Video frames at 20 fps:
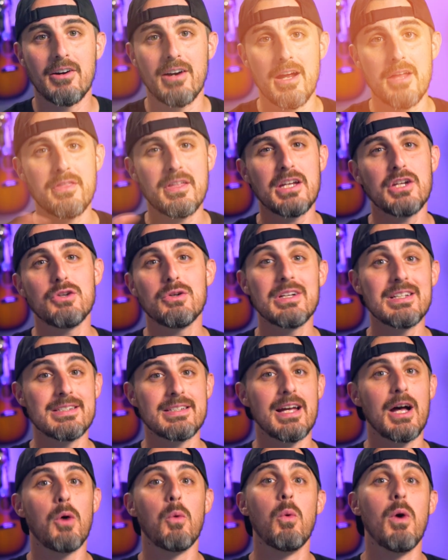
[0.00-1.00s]
right, I think you can
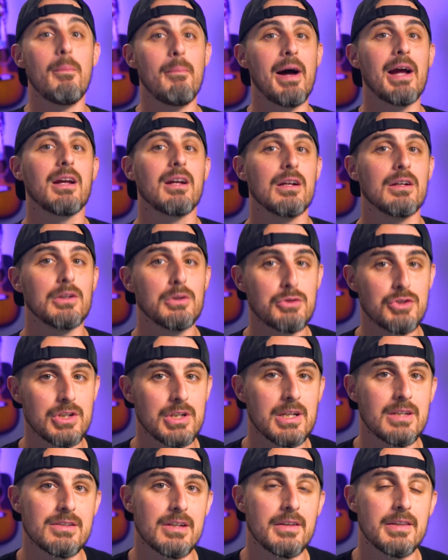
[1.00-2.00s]
tell what my conclusion
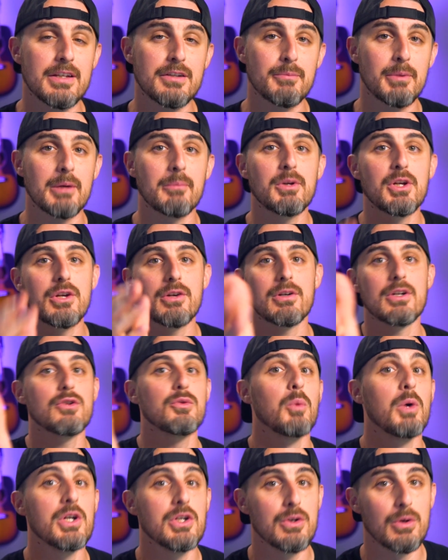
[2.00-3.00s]
is on this, but I'm curious
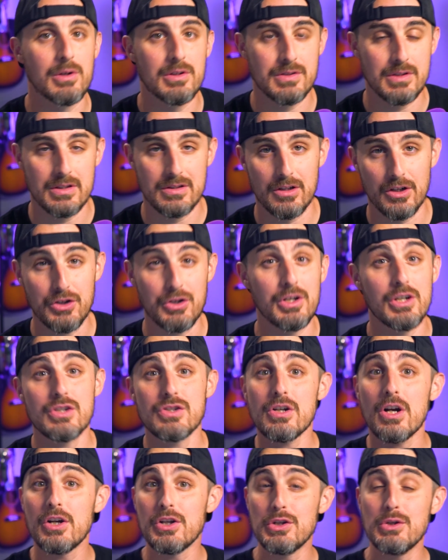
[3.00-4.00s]
what yours is. Are you gonna
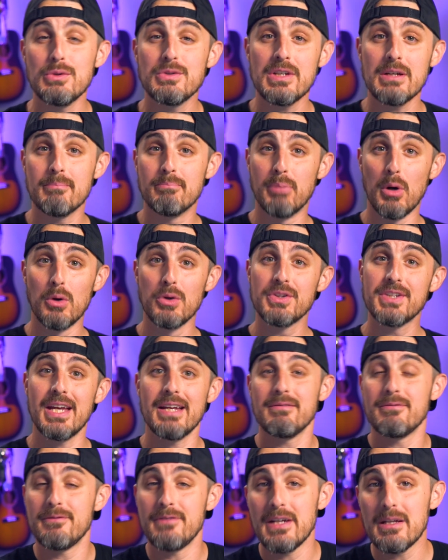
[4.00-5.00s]
start using Bolt
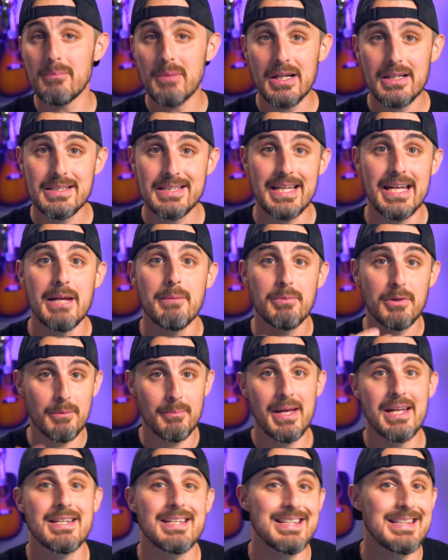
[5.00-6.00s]
and Figma to
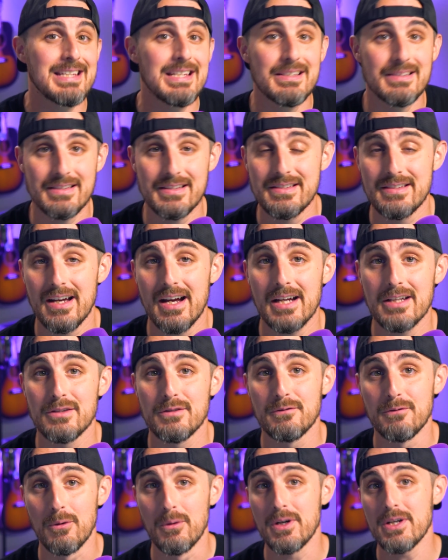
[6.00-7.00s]
implement these designs
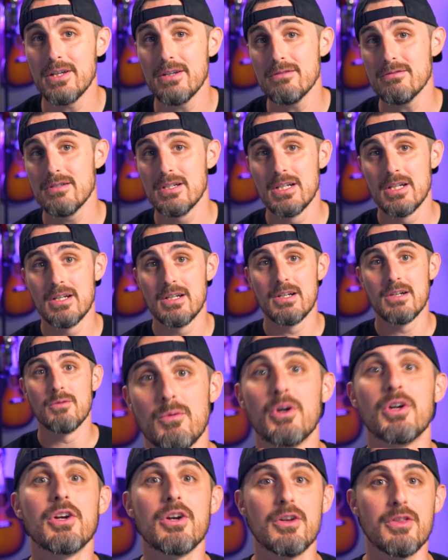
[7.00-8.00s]
for you?
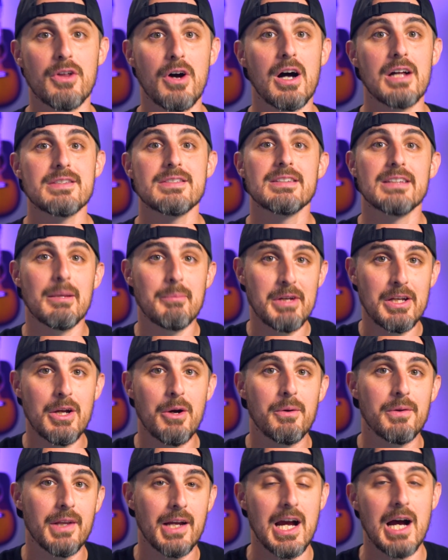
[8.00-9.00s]
What are your thoughts? Let me
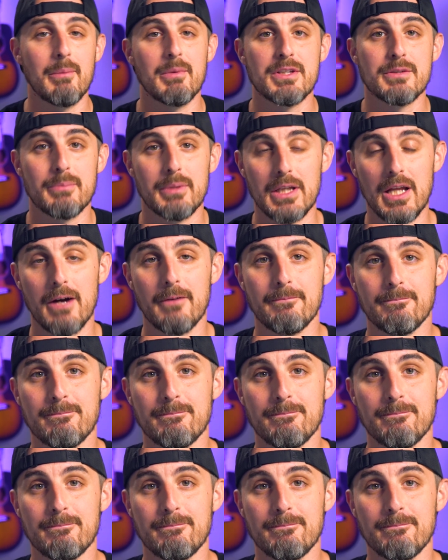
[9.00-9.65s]
know in the comments below.